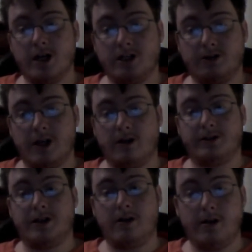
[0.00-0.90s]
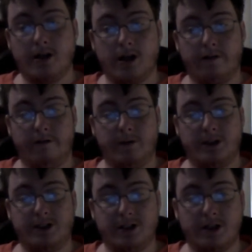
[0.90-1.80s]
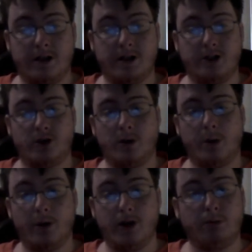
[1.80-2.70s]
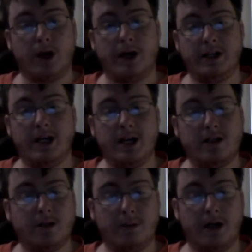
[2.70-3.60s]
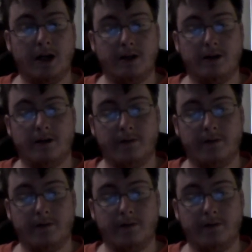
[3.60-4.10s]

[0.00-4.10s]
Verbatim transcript: totalitarian governments can control both your body and your mind.